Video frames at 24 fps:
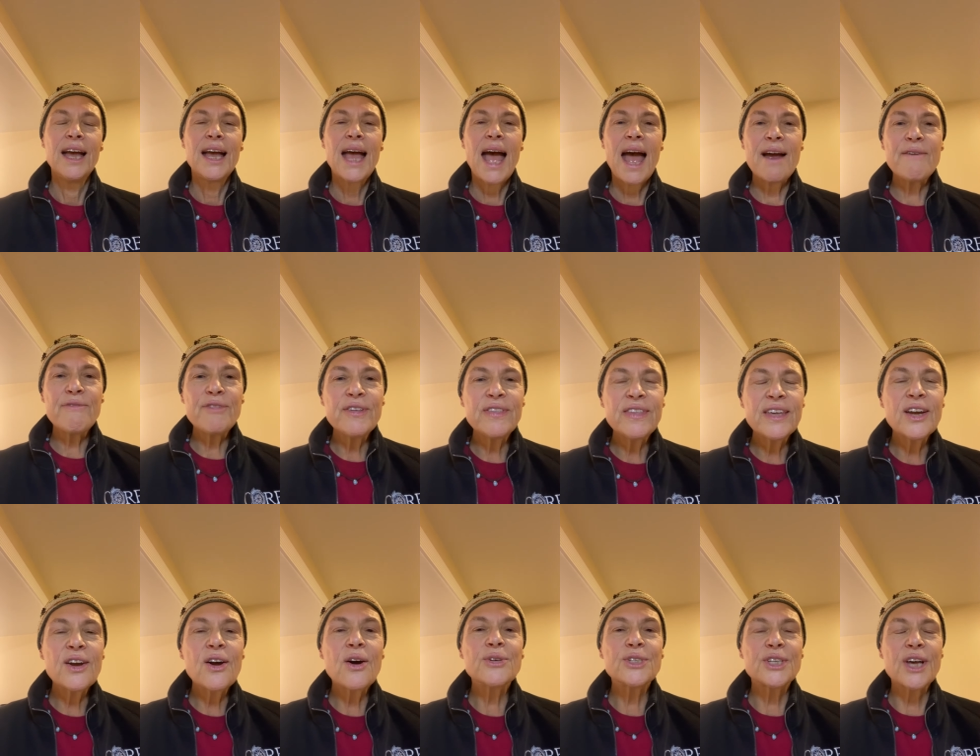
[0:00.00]
Everything
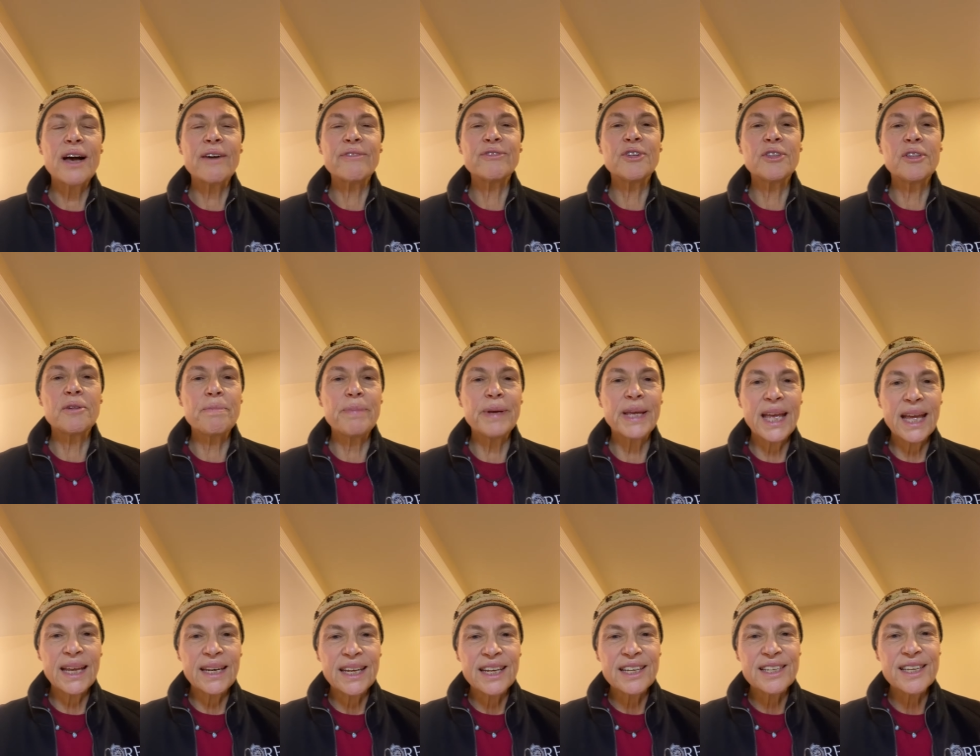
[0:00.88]
goes after the
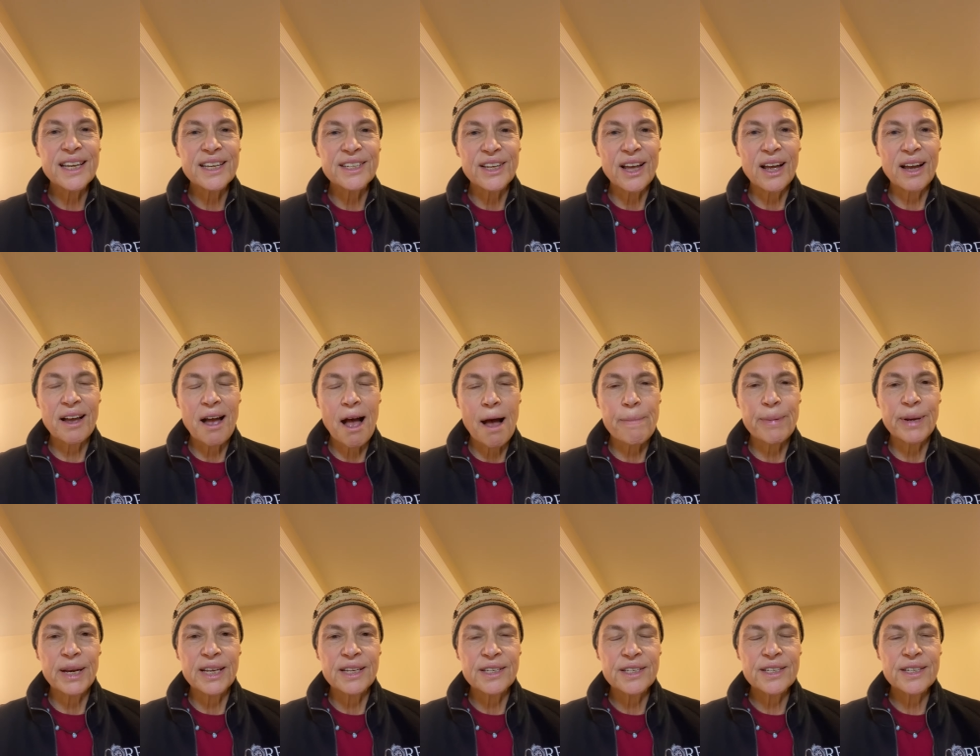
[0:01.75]
beginning, says our
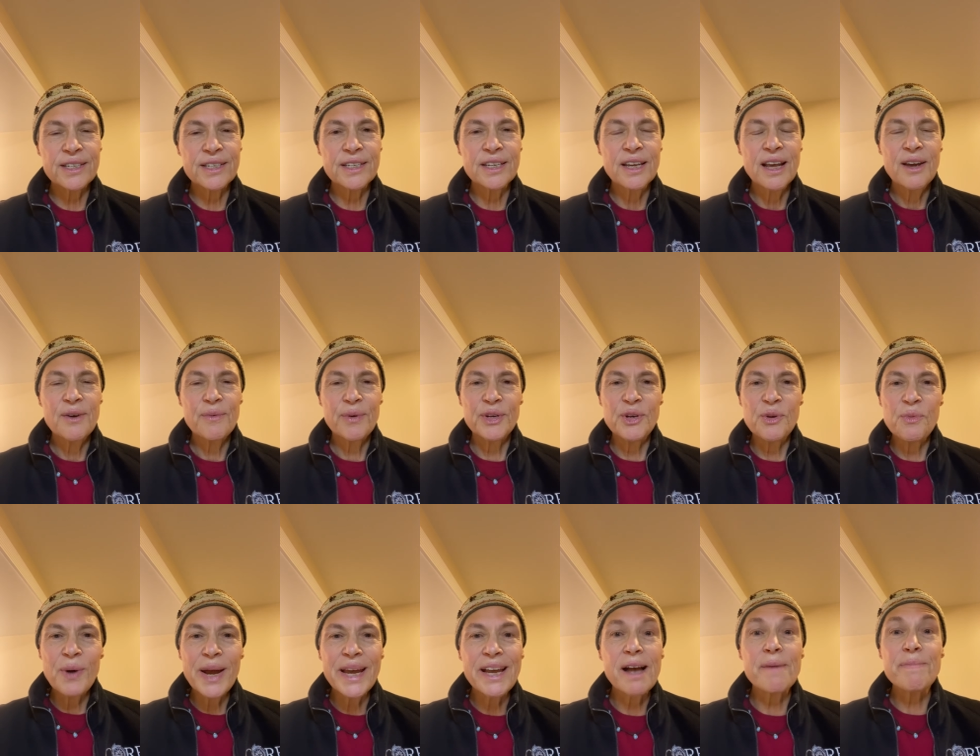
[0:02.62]
Kabbalists. When you
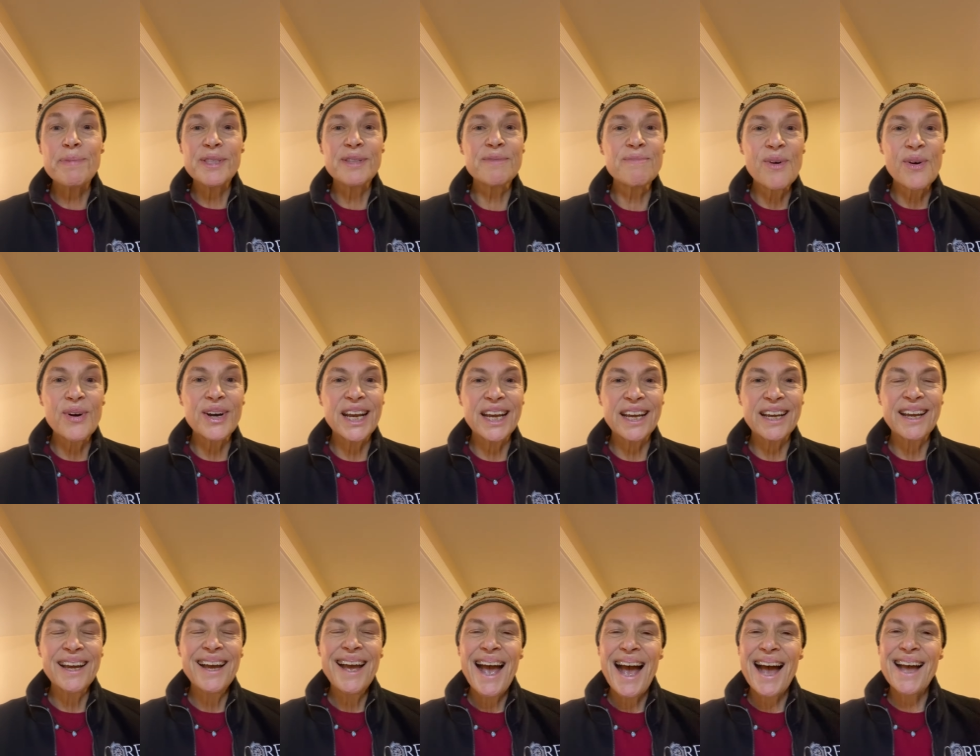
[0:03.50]
wake up in the morning
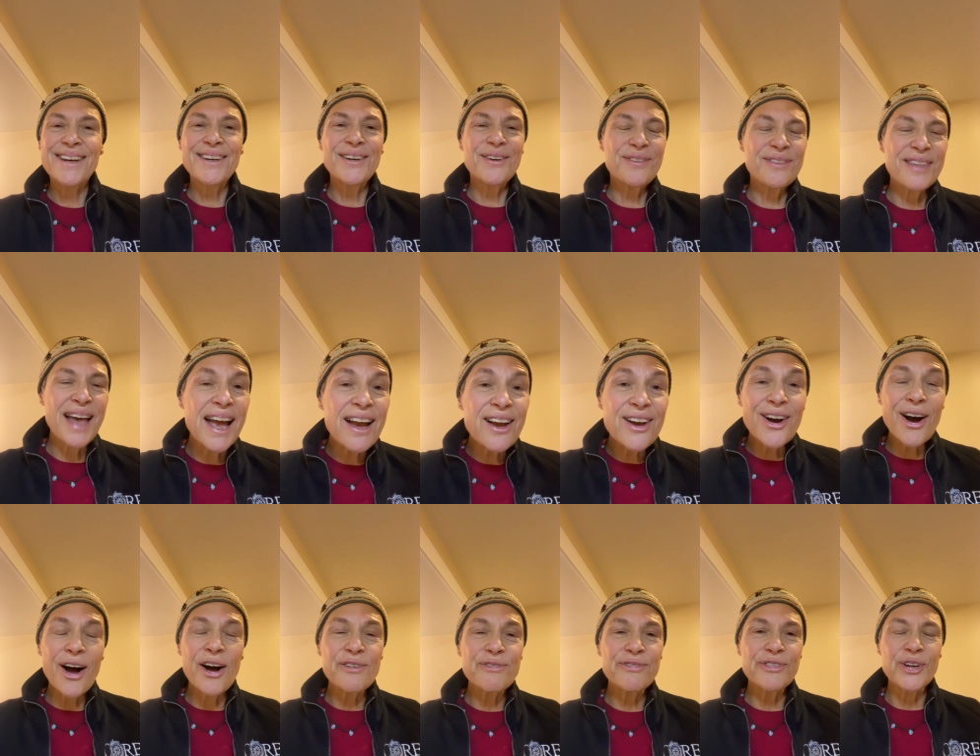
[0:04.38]
and you thank
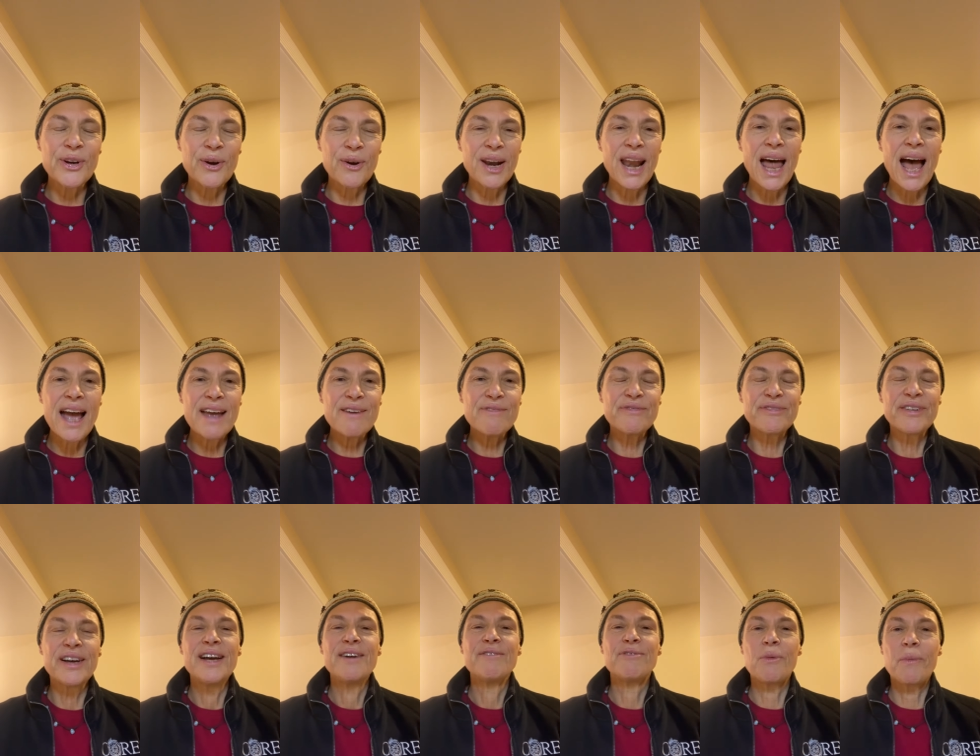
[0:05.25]
God for your life,
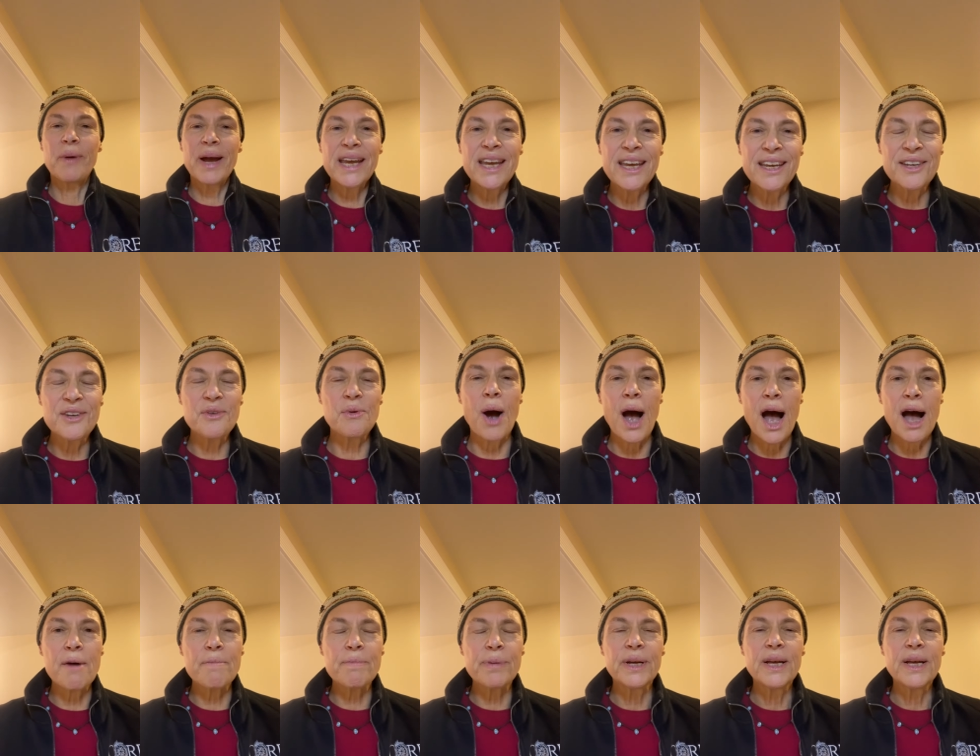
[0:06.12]
for waking you up,